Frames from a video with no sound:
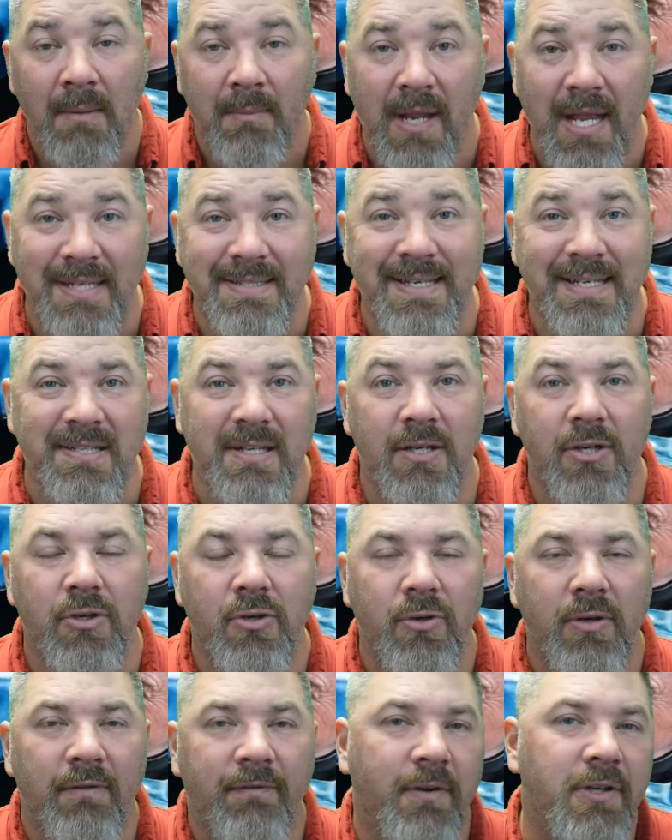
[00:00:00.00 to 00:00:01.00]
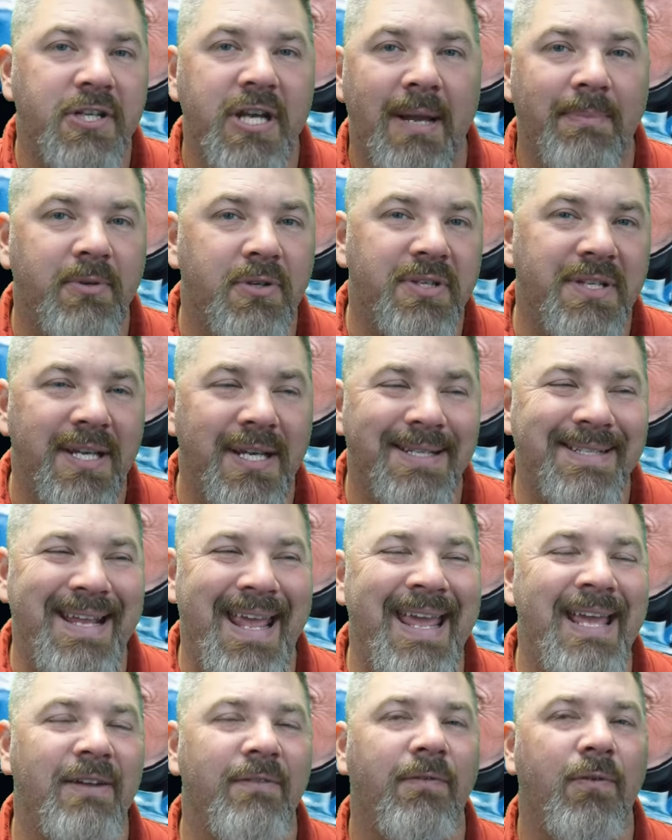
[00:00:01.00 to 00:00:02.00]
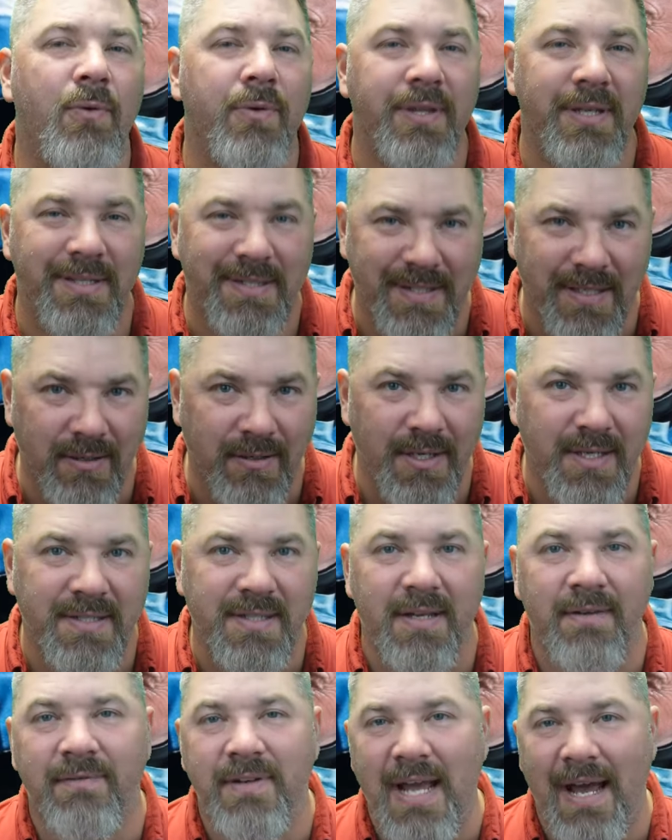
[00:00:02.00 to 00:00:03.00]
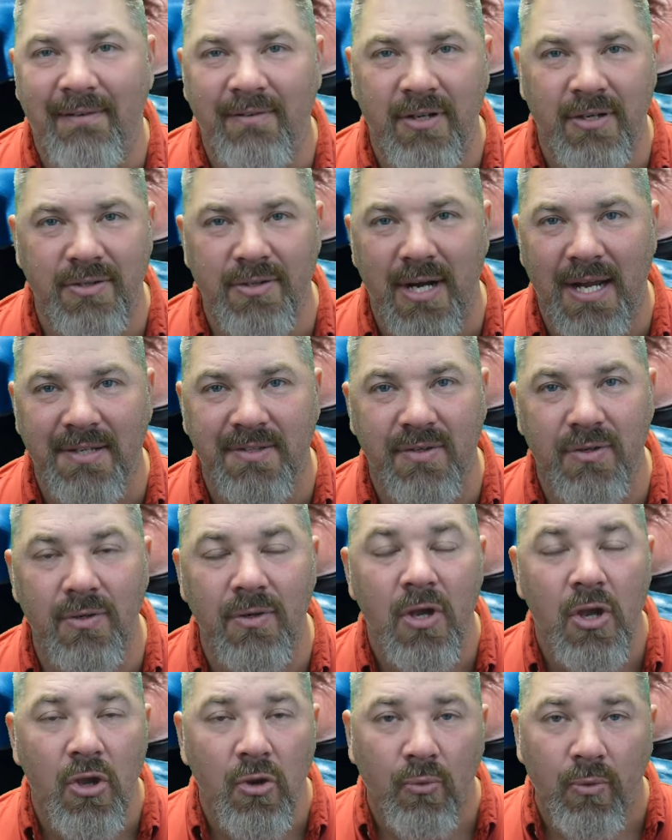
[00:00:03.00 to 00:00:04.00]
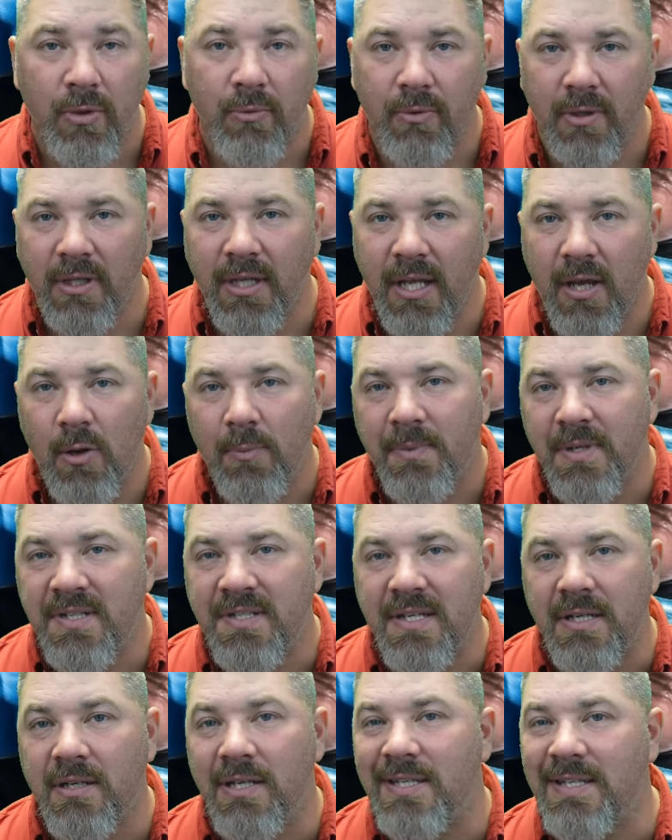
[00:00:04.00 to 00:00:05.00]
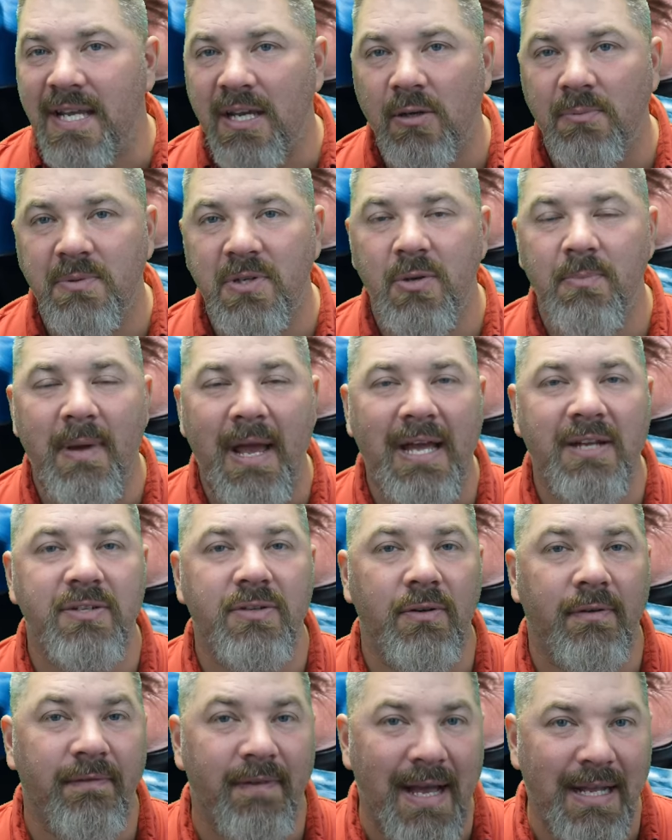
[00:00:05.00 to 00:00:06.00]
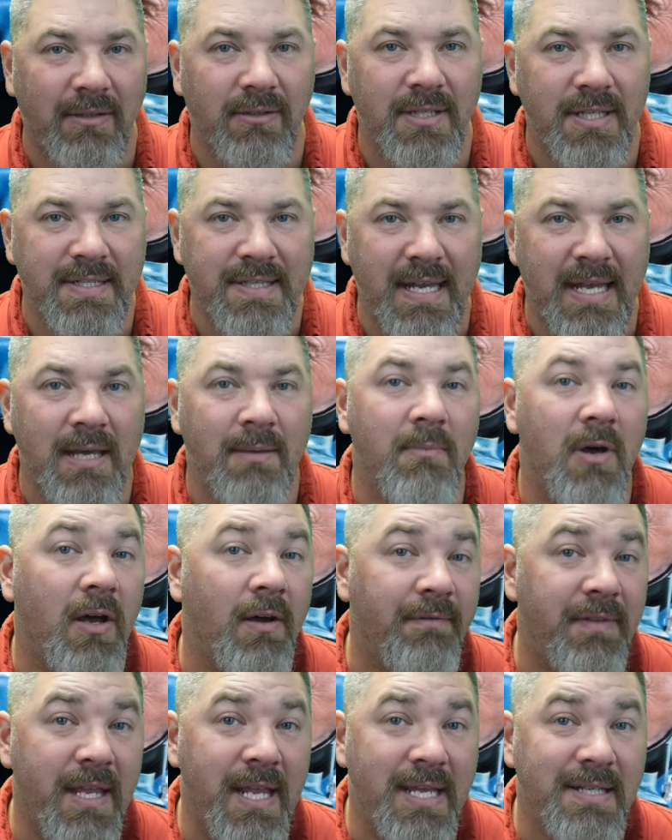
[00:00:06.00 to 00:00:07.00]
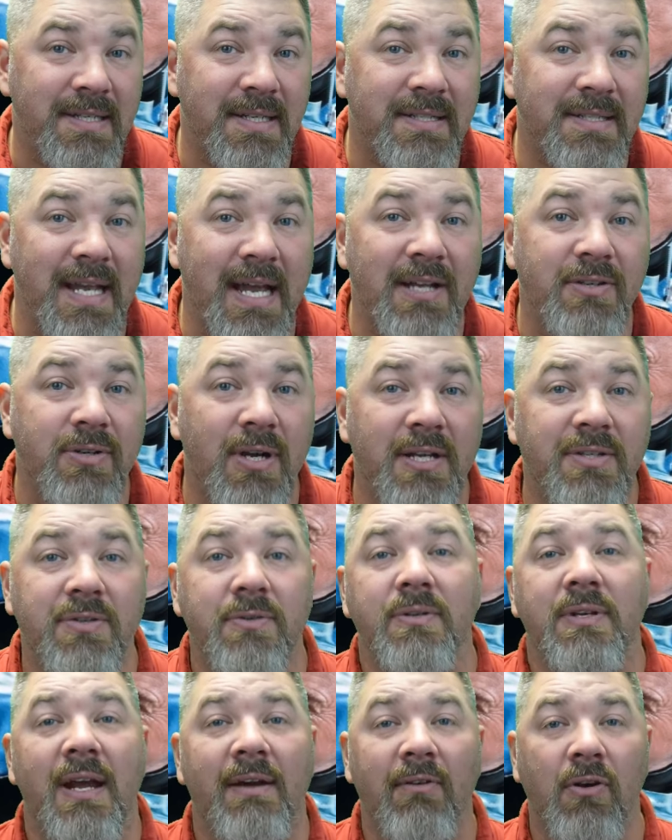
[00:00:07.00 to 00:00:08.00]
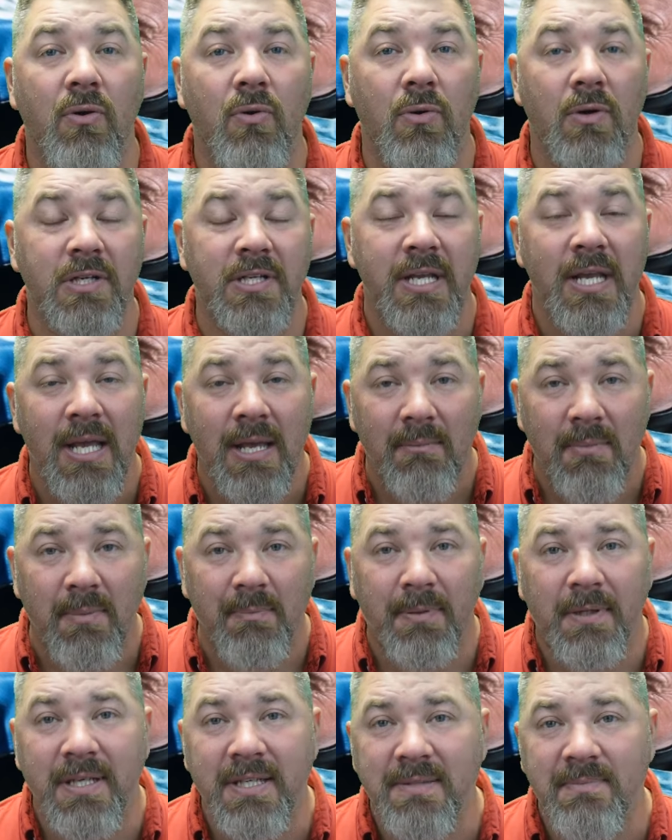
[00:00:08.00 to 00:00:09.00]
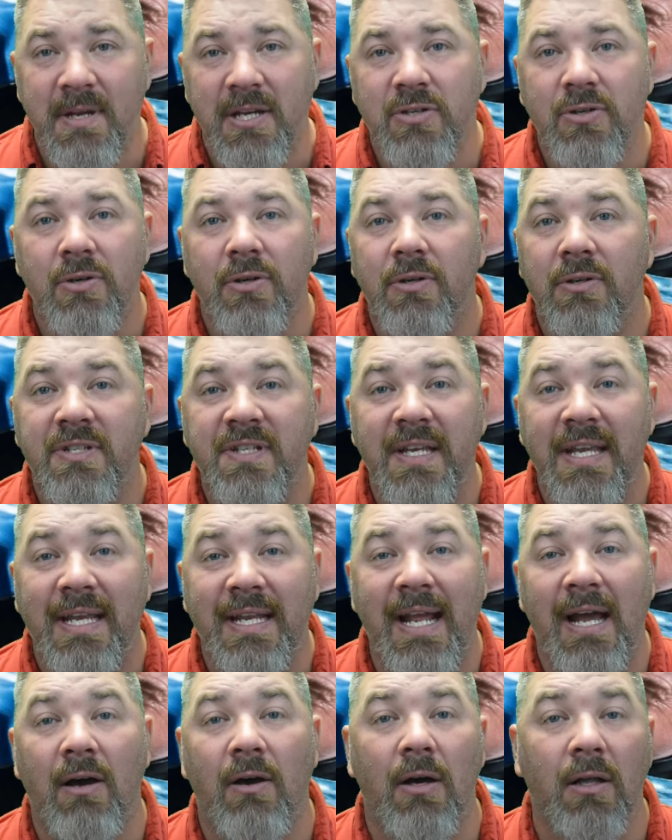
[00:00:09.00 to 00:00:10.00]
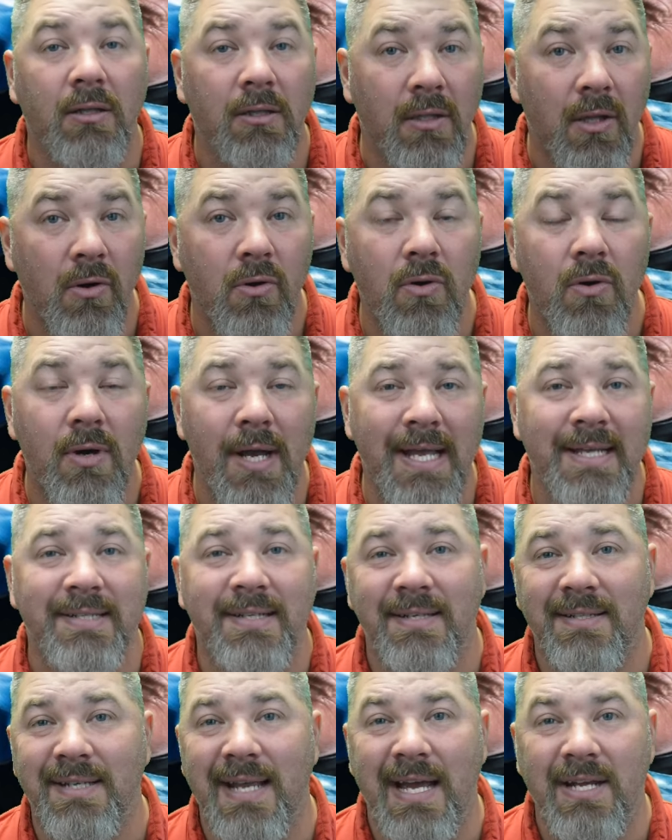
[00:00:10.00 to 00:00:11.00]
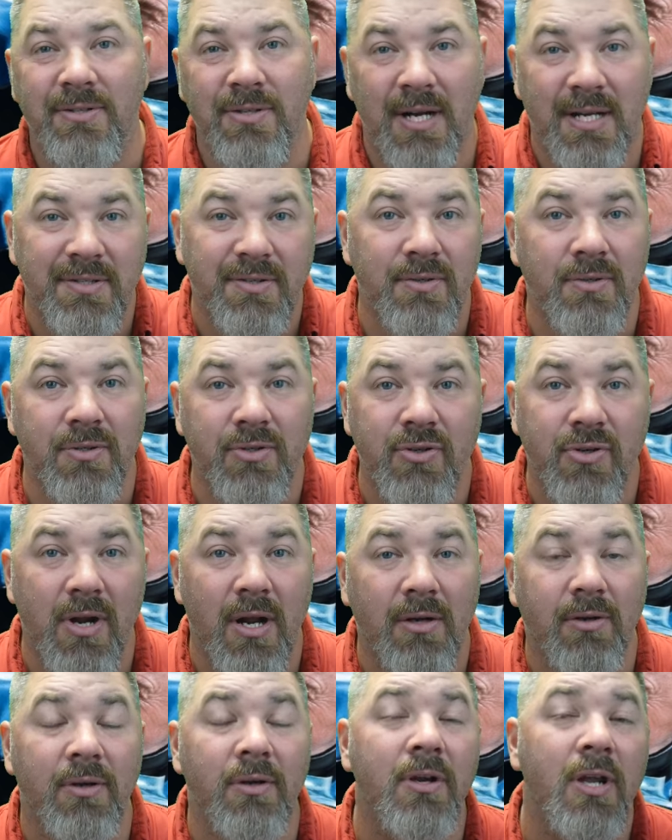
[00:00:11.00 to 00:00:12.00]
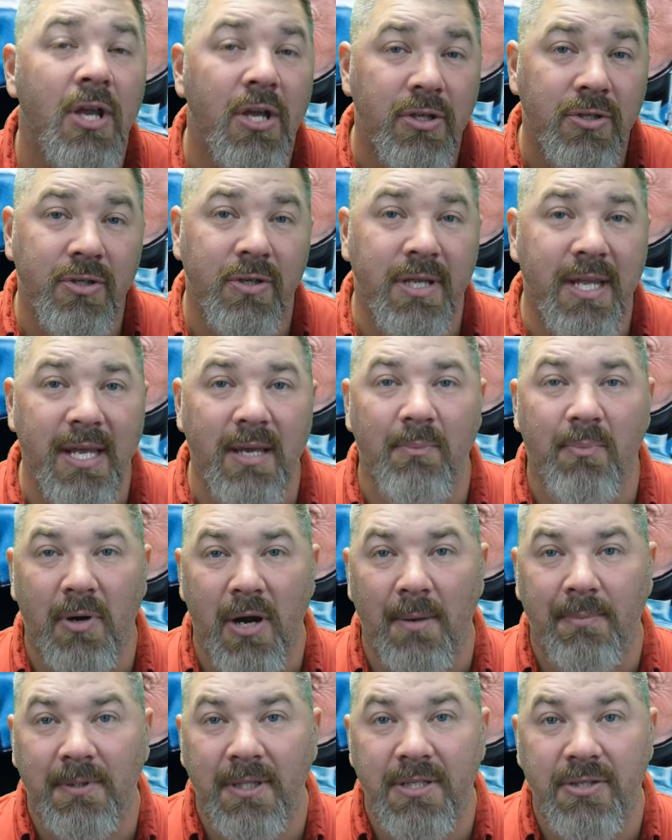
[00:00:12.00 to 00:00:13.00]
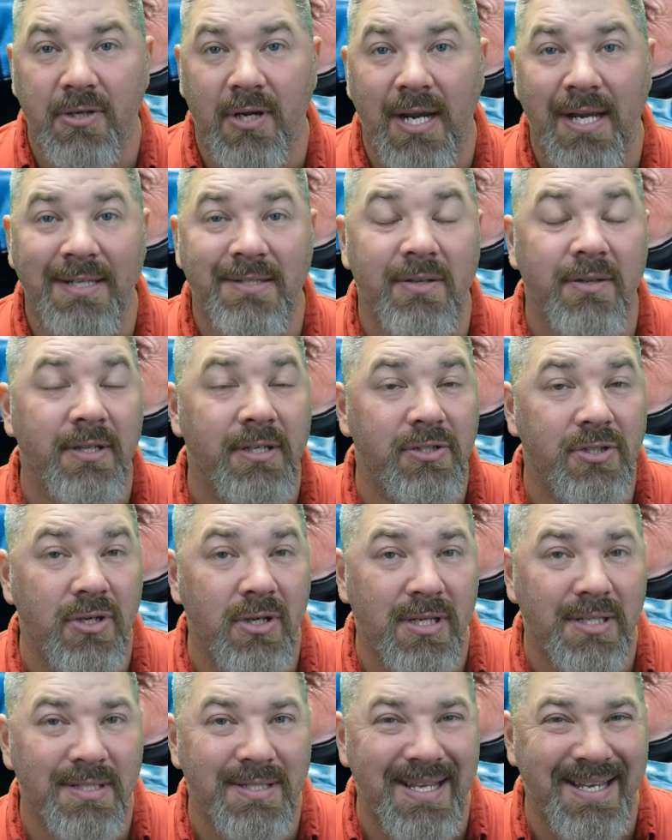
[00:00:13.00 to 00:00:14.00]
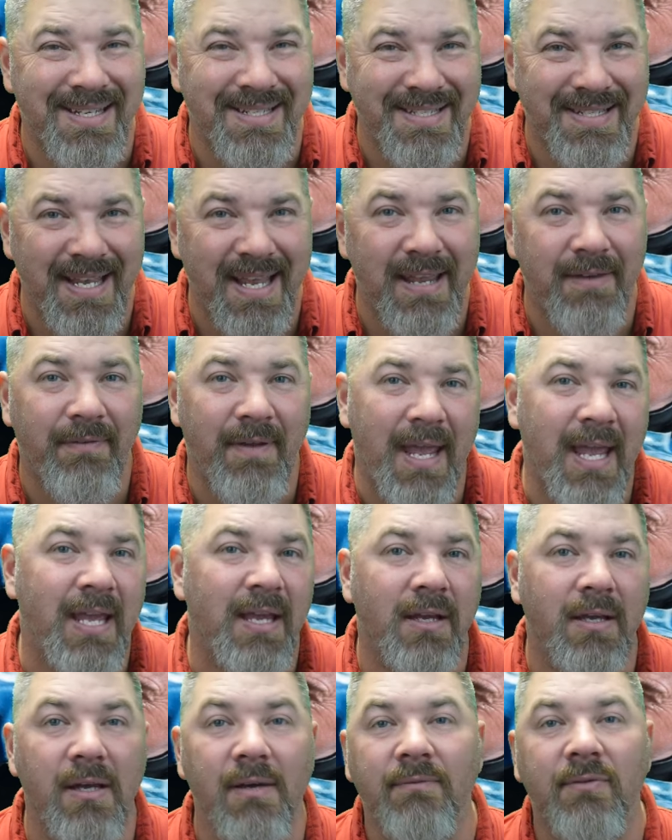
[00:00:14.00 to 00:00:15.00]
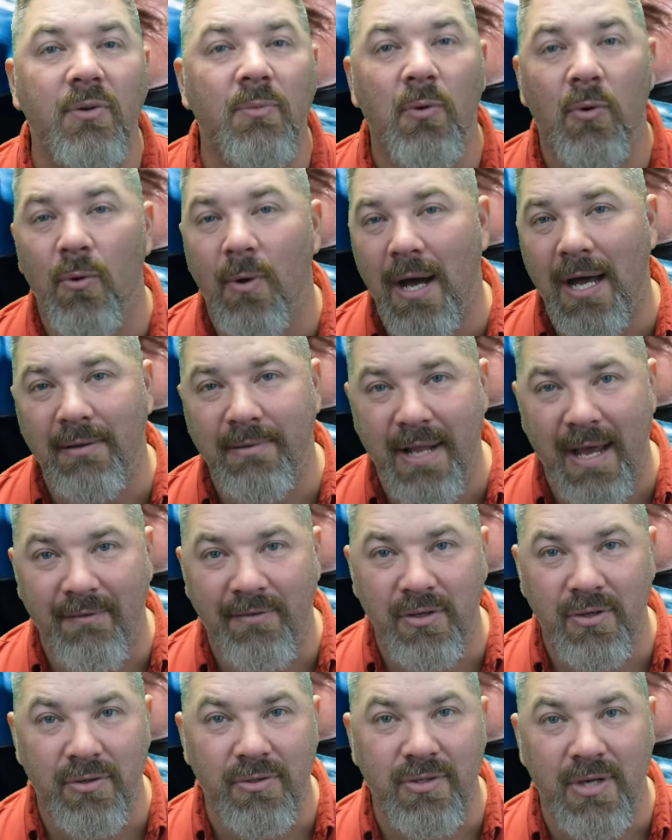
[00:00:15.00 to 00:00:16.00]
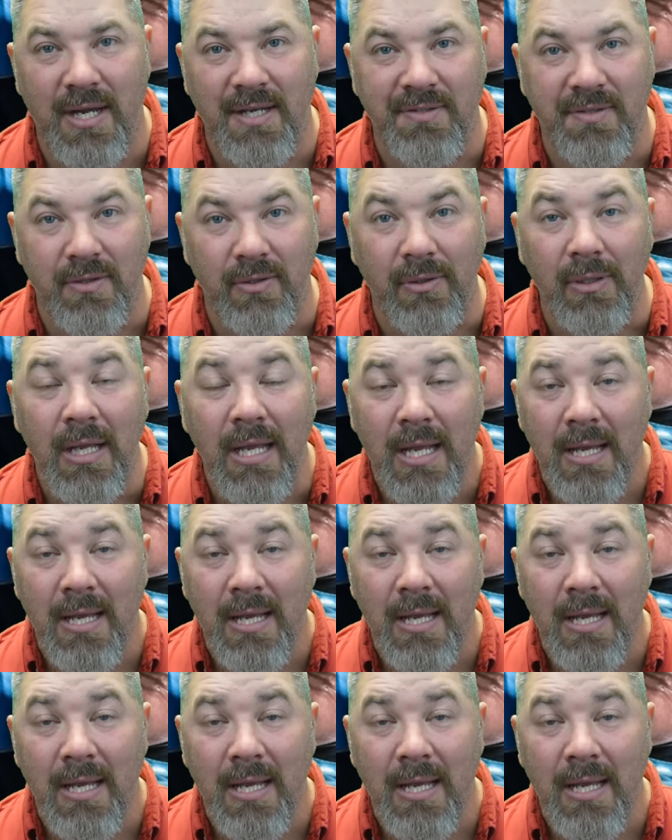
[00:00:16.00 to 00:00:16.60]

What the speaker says: But guys, that's going to do it for Chapter 6 and for the series of Diving a Dry Suit. We really hope this series helps you pass your final exam of the SSI dry suit diver course, but please make sure you're seeking out a local SSI dry suit instructor to get properly trained so that you can stay safe and comfortable while diving your dry suit.